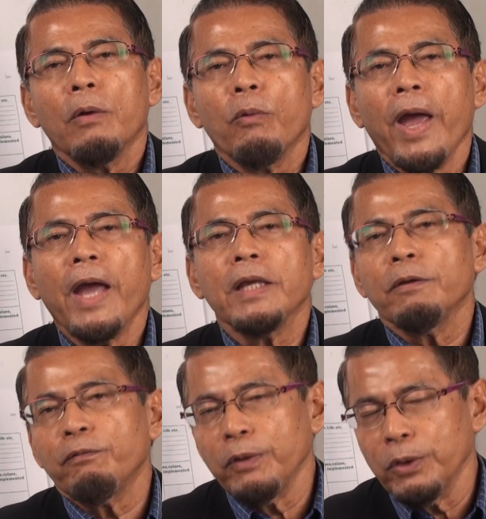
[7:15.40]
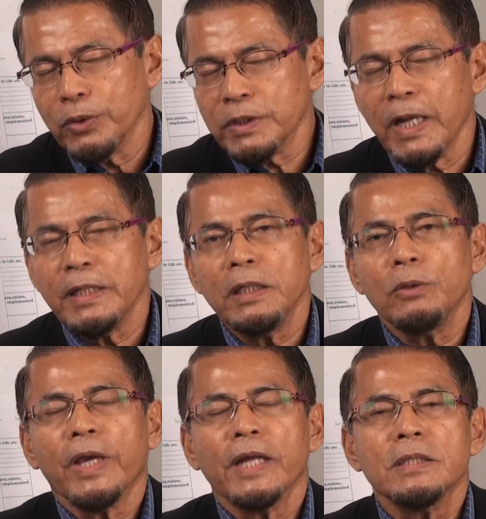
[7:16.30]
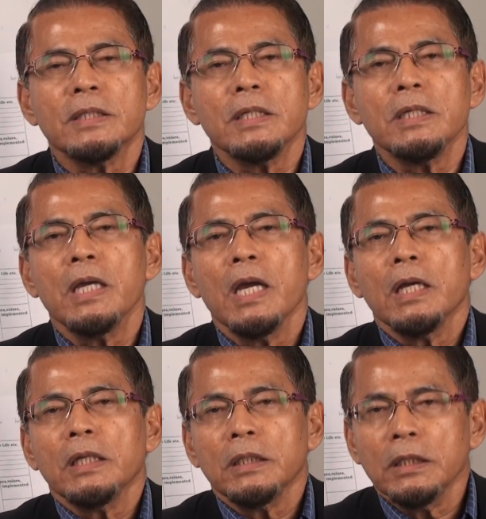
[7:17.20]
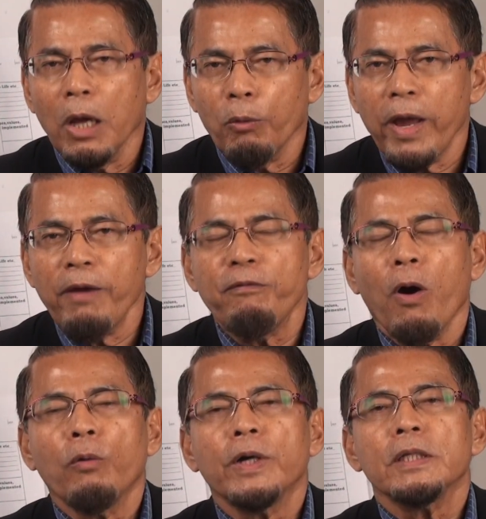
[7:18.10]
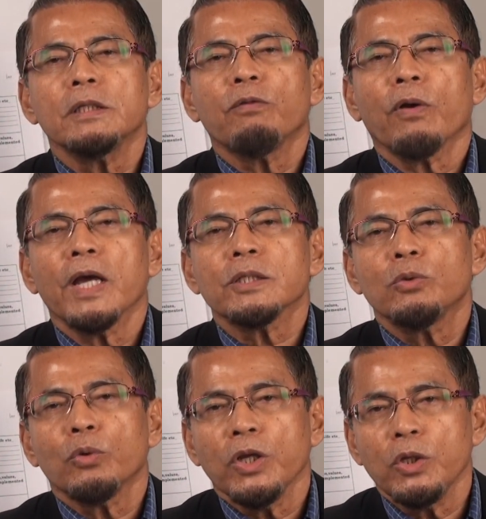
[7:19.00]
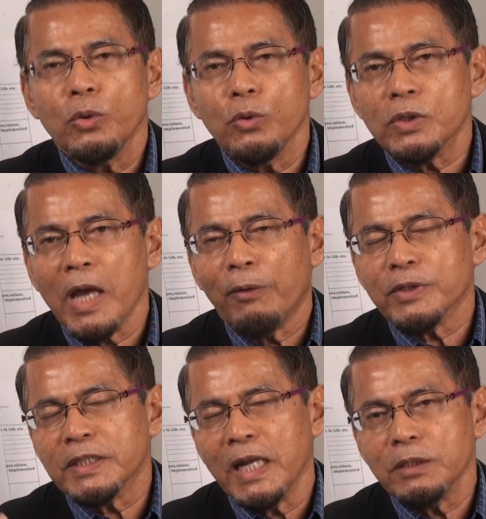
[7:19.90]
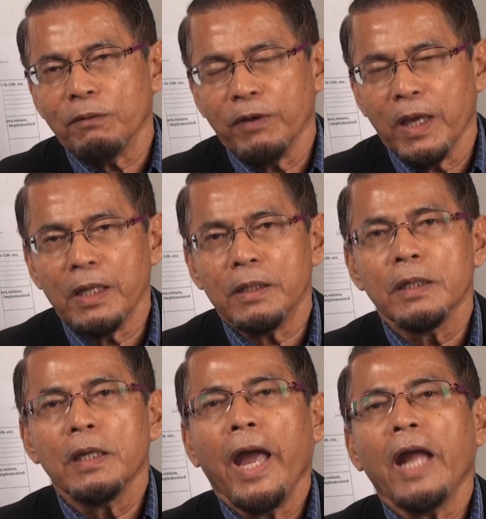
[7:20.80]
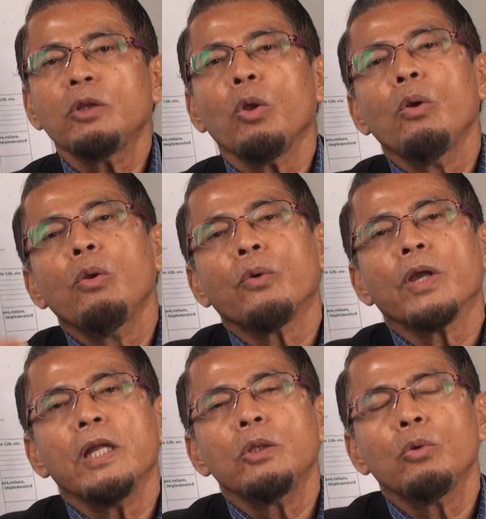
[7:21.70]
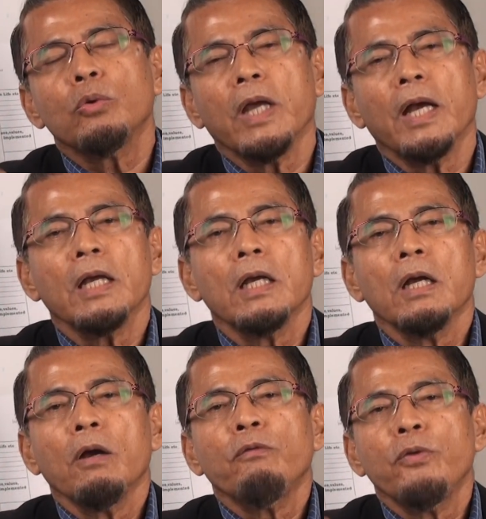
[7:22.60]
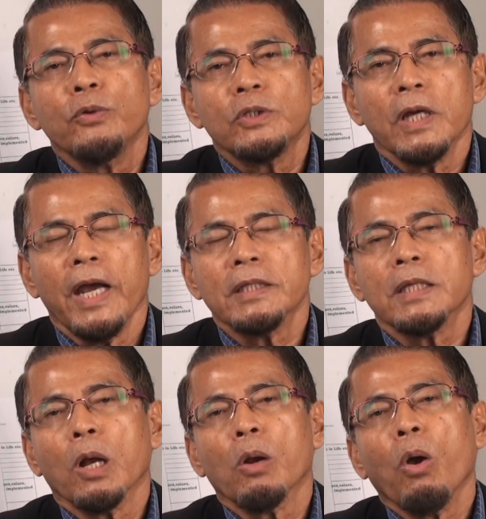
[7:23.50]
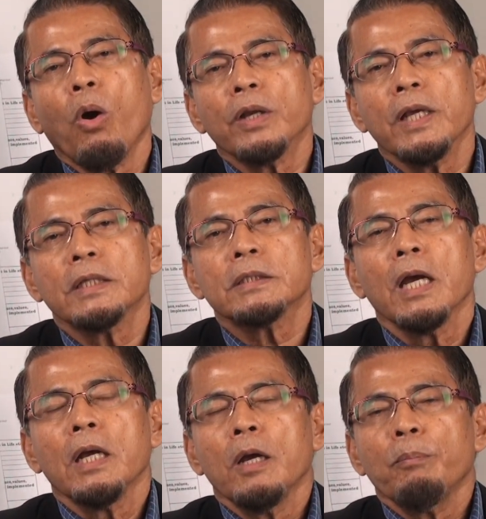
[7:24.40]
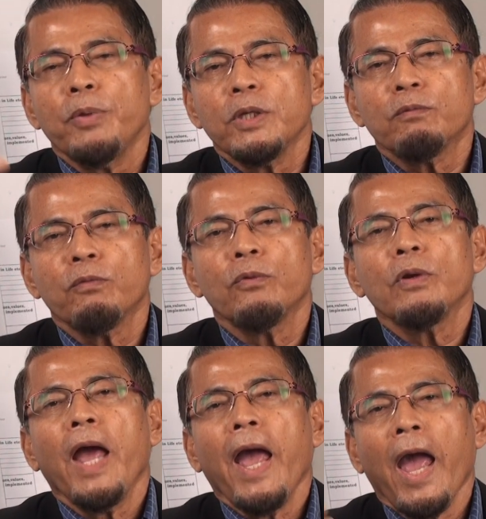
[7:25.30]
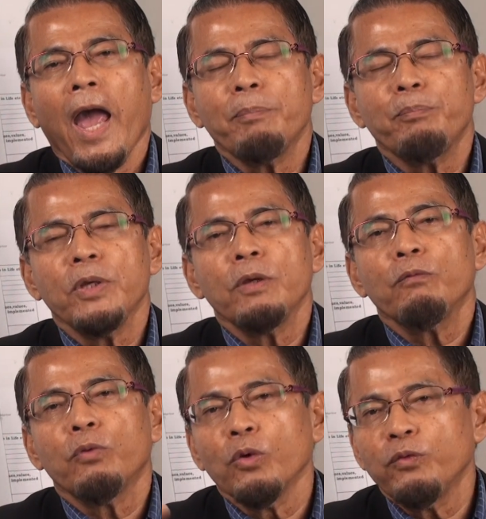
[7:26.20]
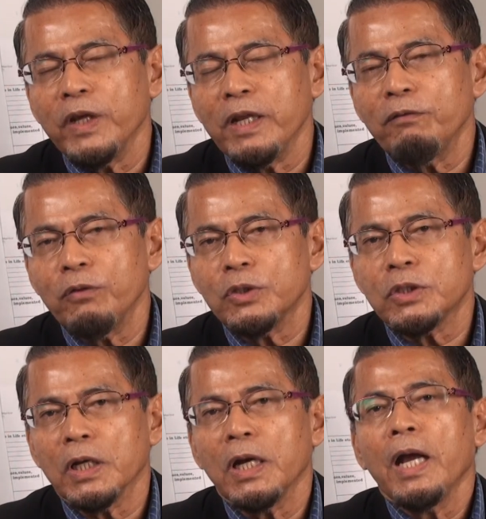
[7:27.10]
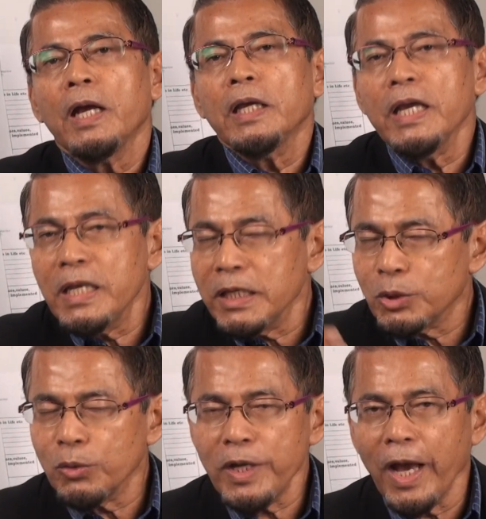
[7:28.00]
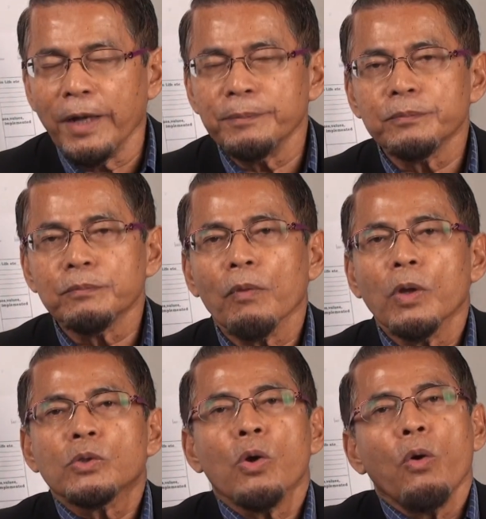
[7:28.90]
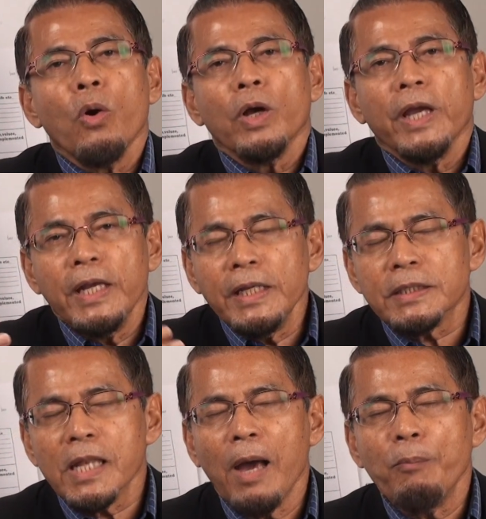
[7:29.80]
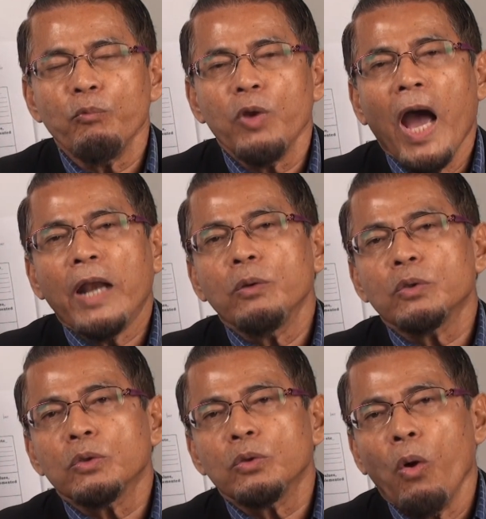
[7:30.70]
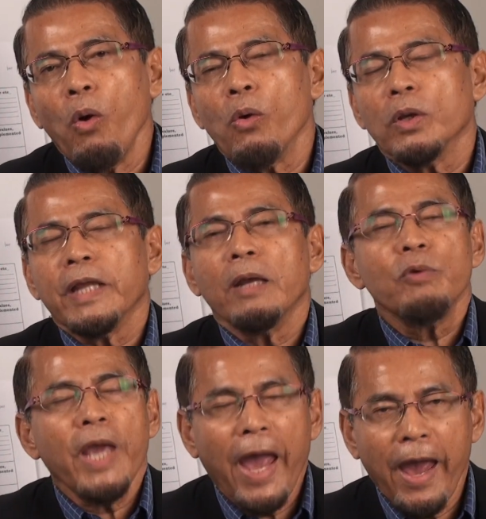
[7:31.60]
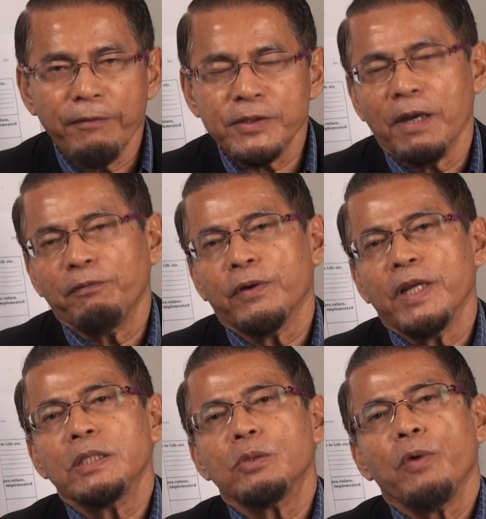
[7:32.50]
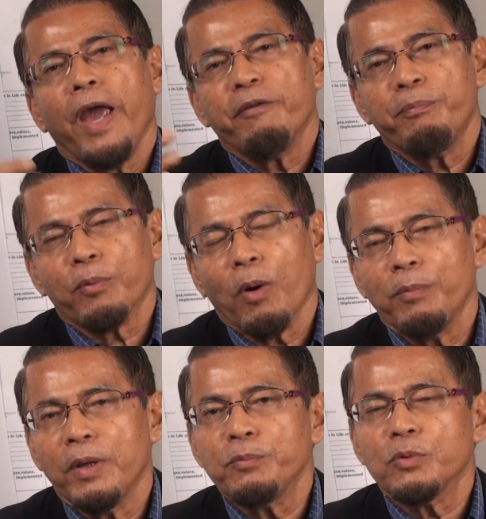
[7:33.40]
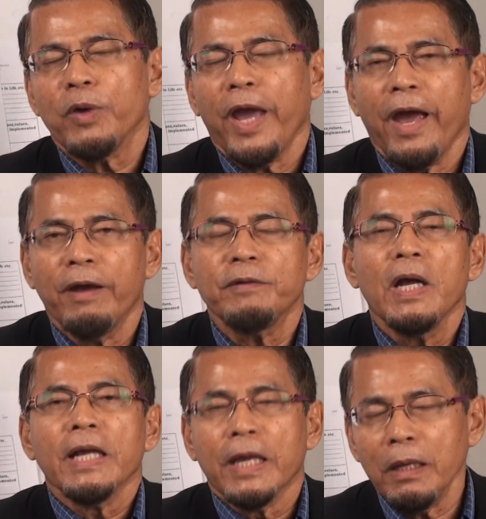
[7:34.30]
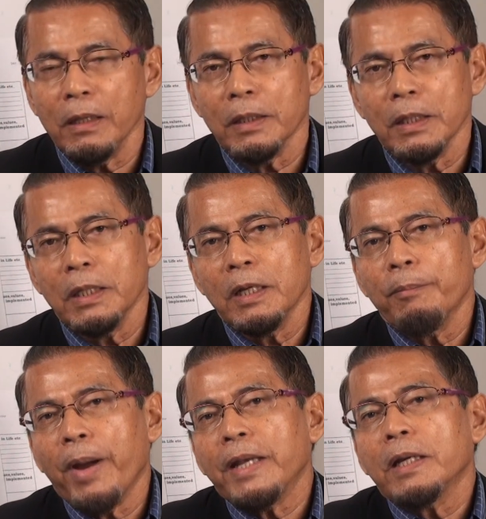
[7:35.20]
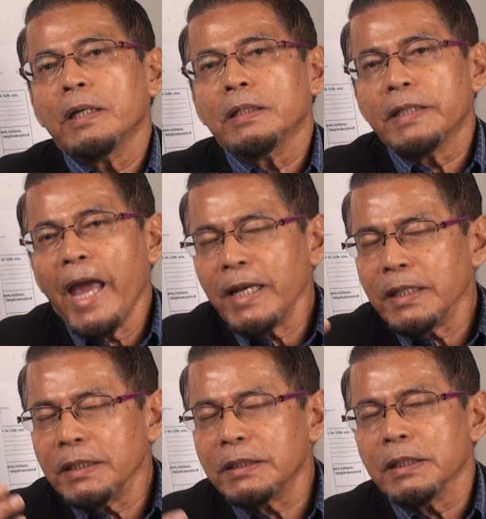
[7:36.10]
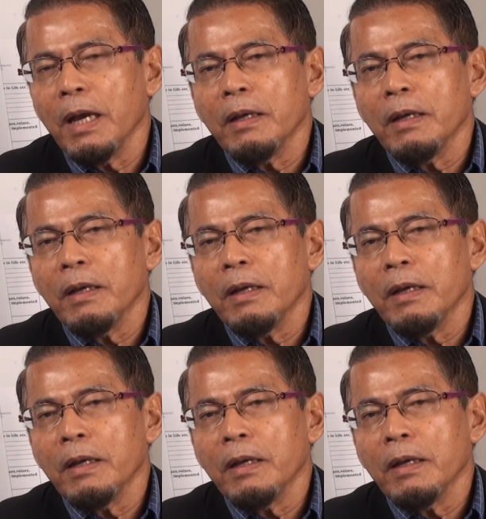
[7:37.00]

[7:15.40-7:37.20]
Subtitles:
where if you study, you can see the way forward is for us to reduce our sense of guilt and to look into the future as a glorious, peaceful, happy, fulfilling future in this dunya. So in Islam, we are told that we have sufferings, we have problems, we have guilt. But that is